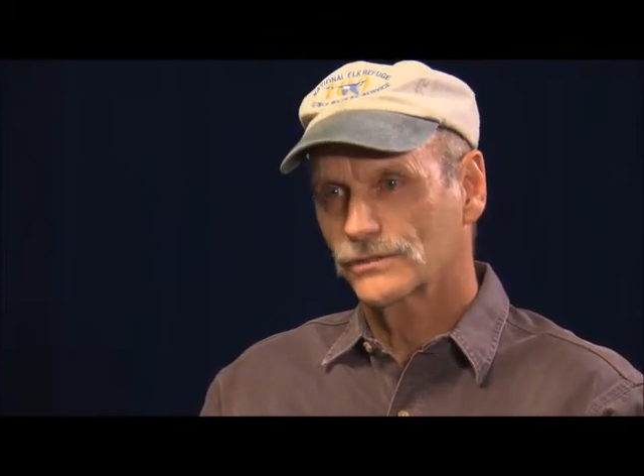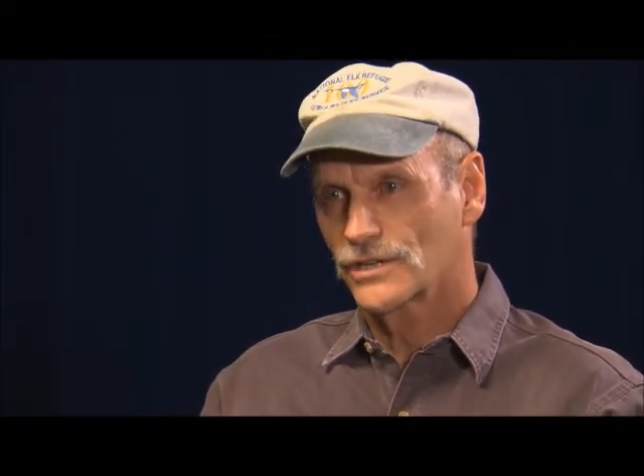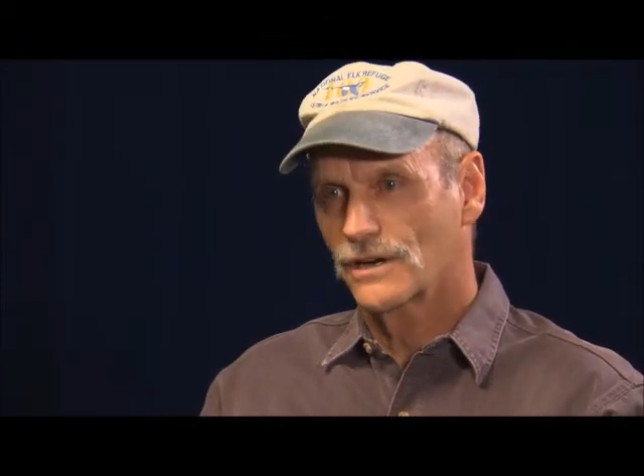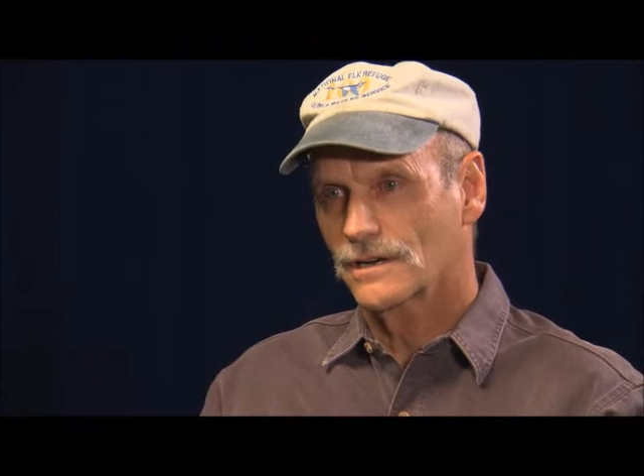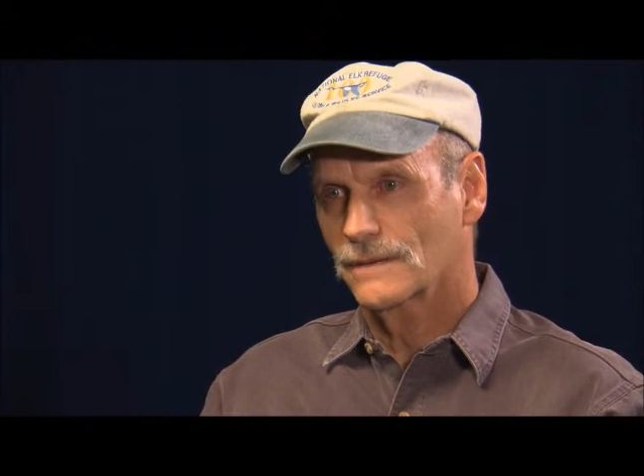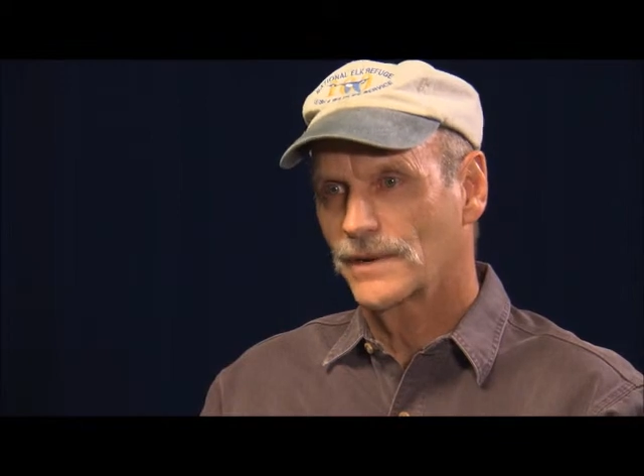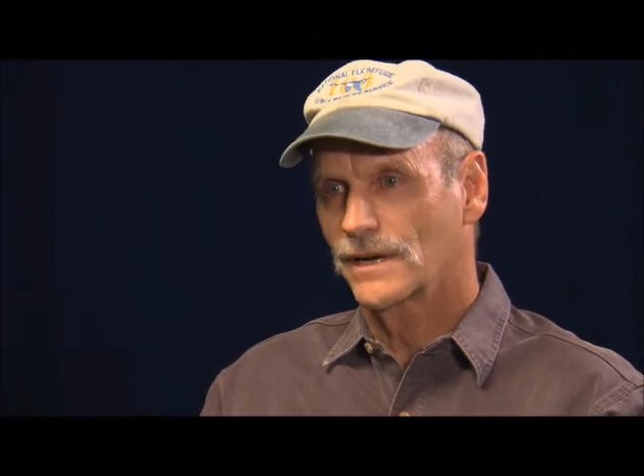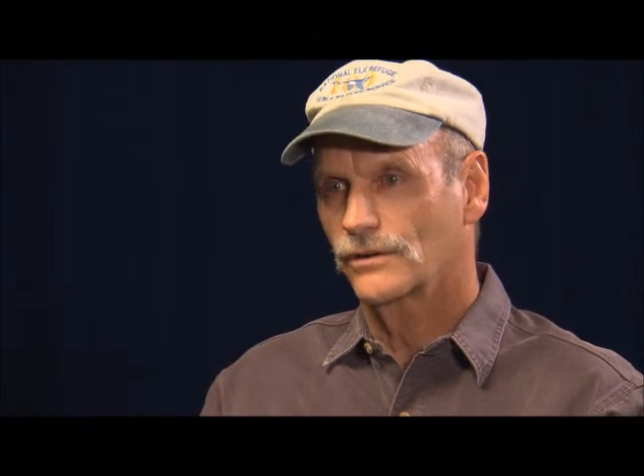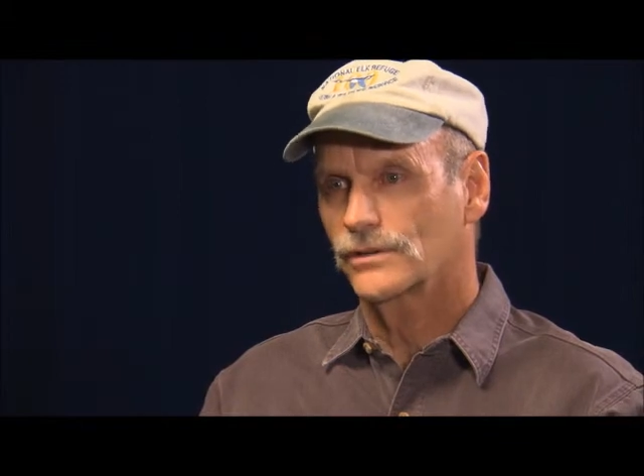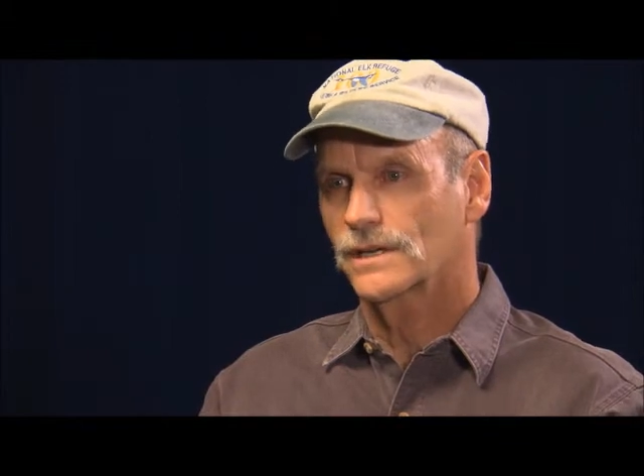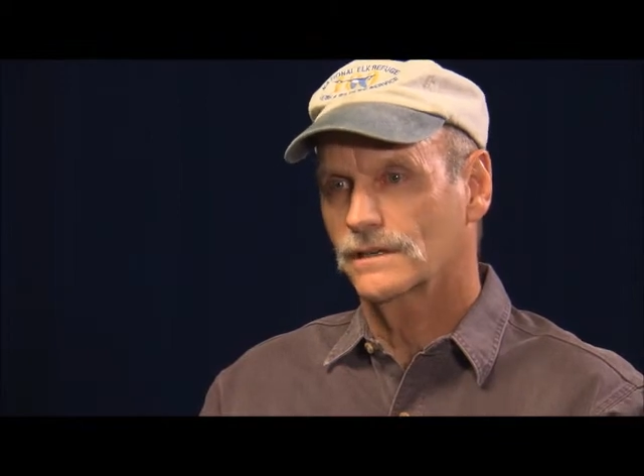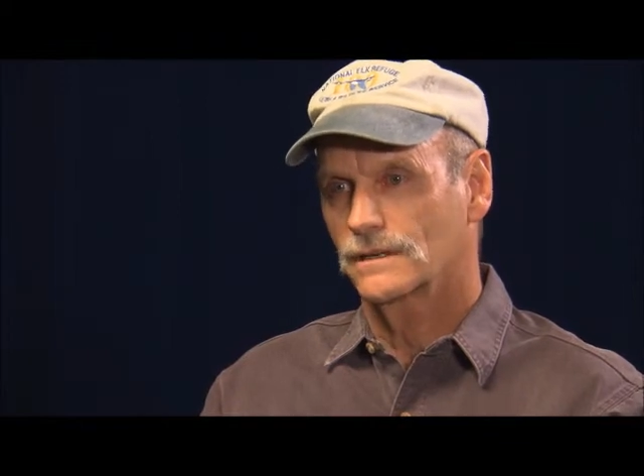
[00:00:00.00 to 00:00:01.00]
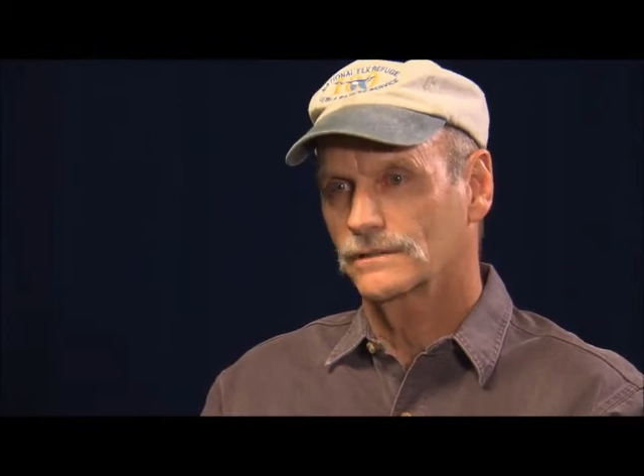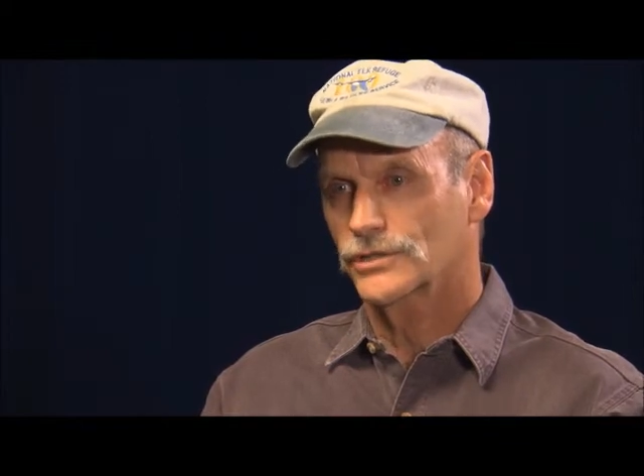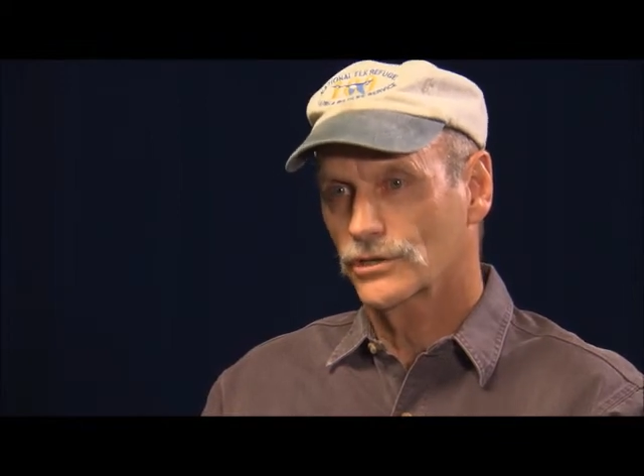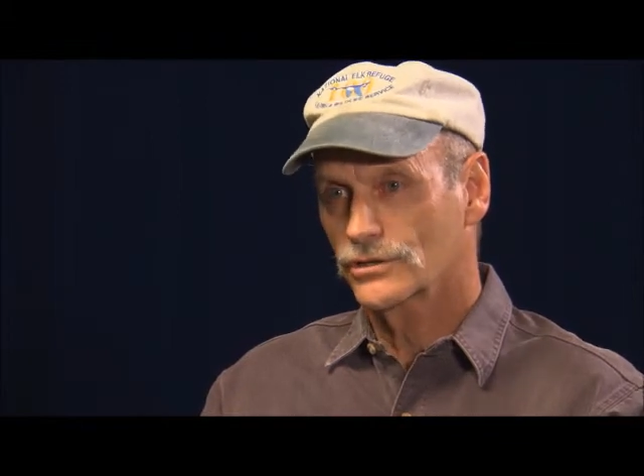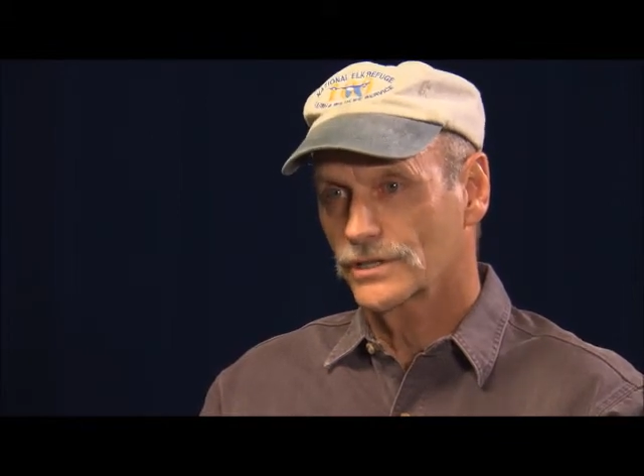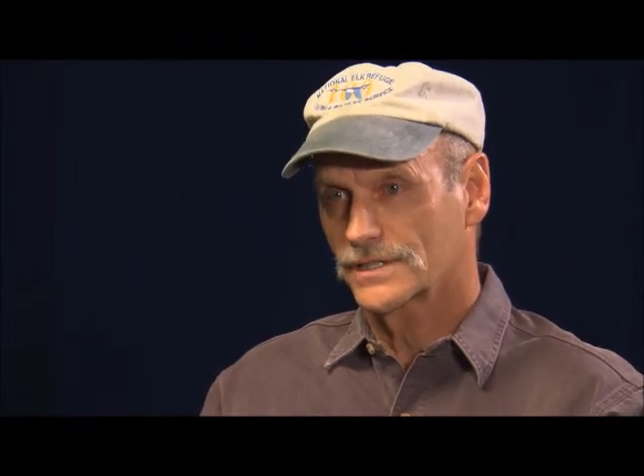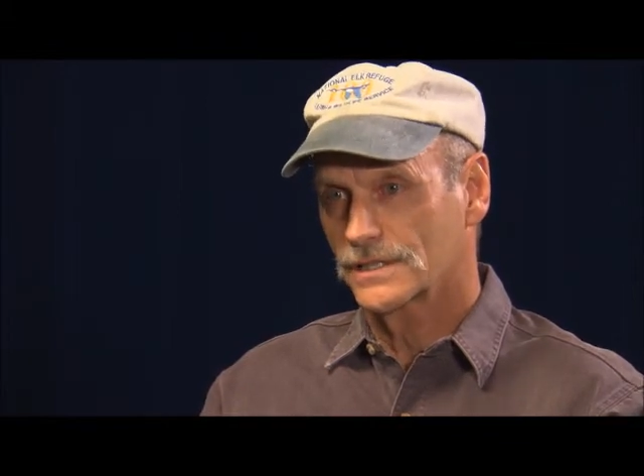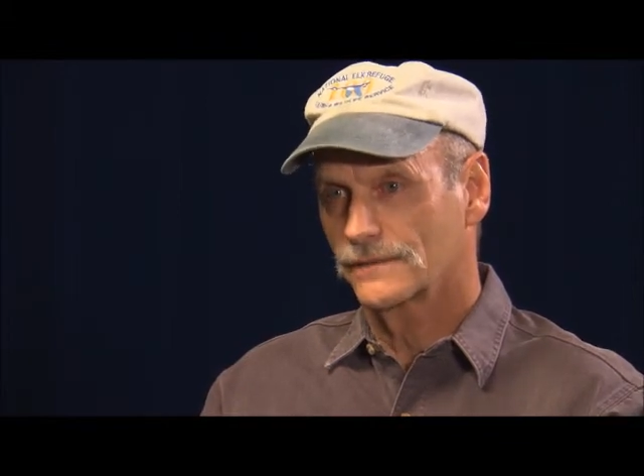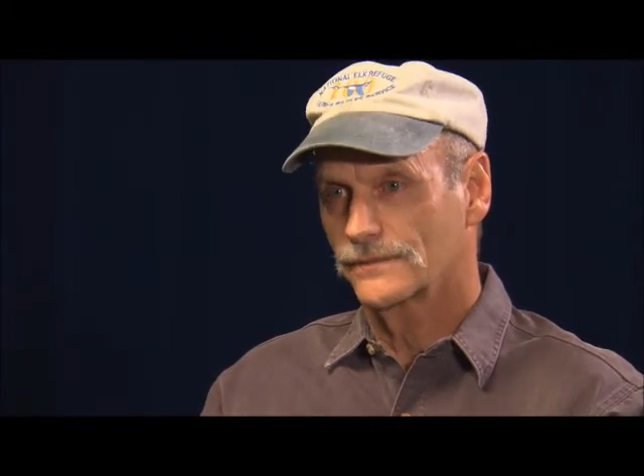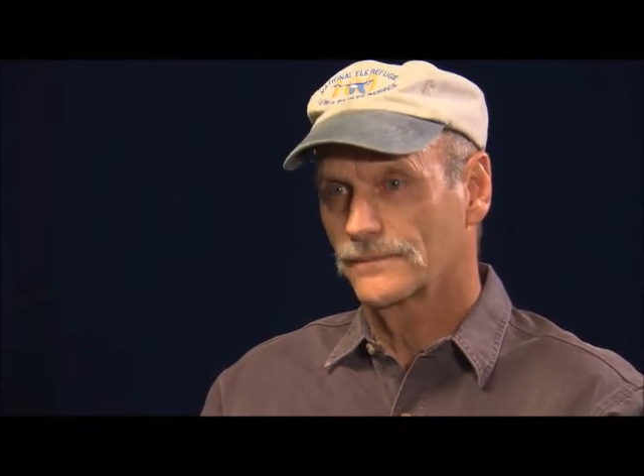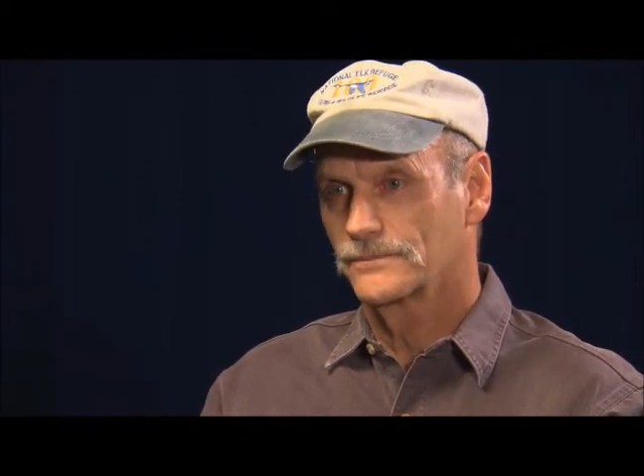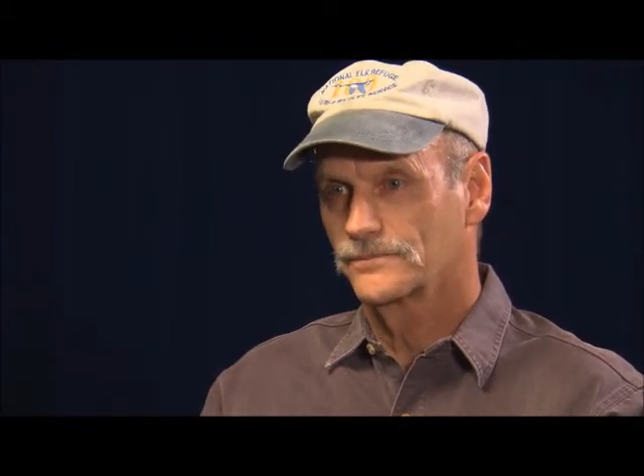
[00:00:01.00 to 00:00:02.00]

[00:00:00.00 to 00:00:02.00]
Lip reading: talk about an alternative